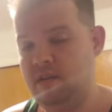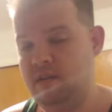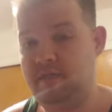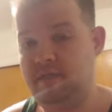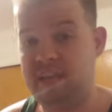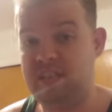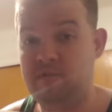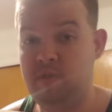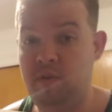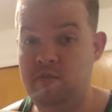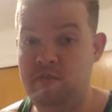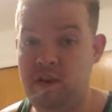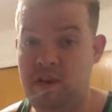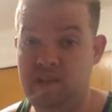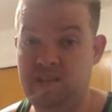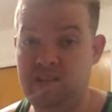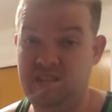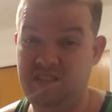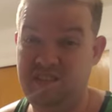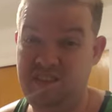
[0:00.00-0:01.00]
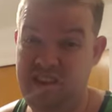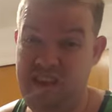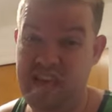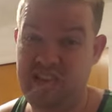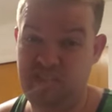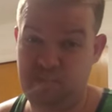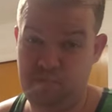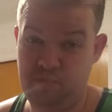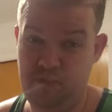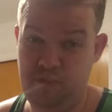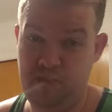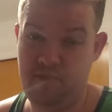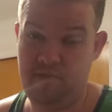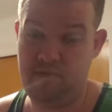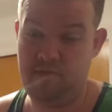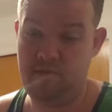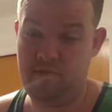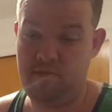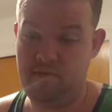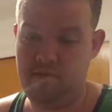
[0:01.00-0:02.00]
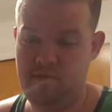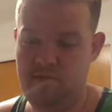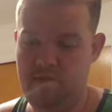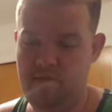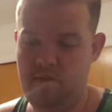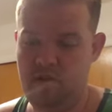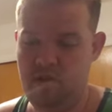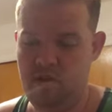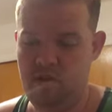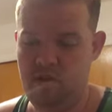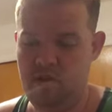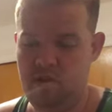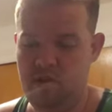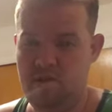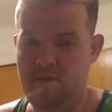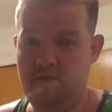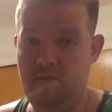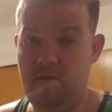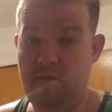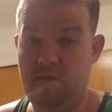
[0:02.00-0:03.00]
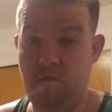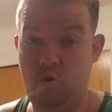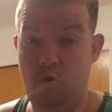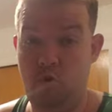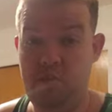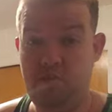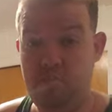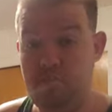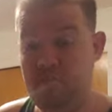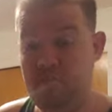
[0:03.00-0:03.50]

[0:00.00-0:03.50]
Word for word: let's move on to the next book for fourth